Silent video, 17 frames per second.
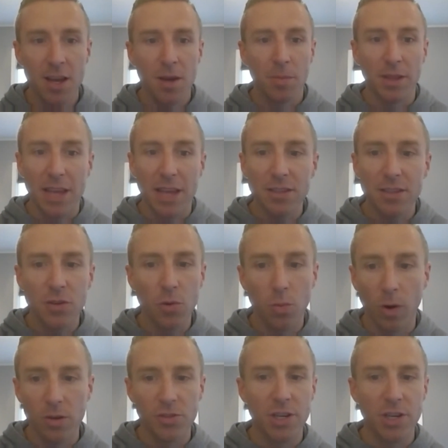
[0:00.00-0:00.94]
but that's who
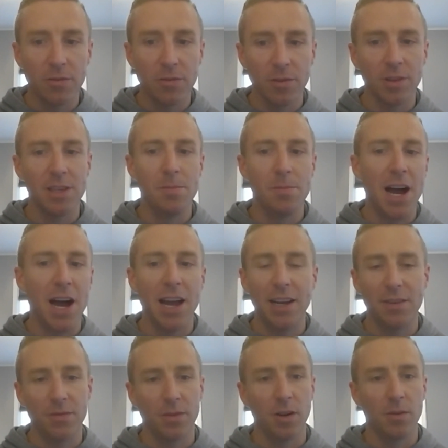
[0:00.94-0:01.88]
we're generally
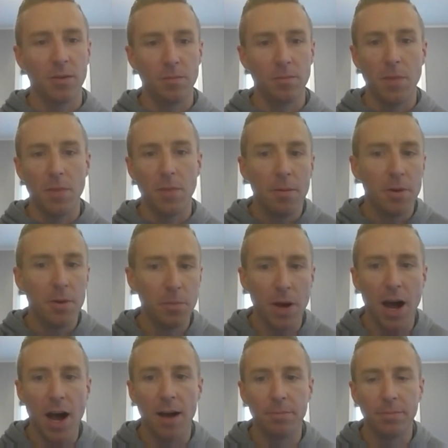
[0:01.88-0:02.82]
buying from mom and
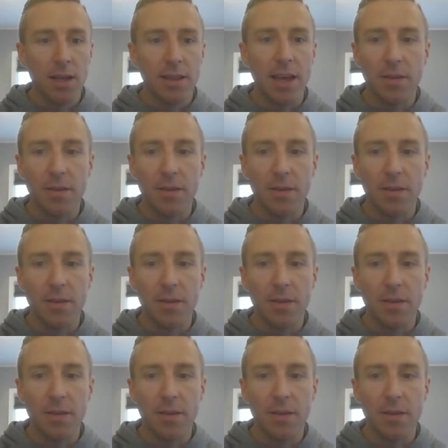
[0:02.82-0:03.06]
pop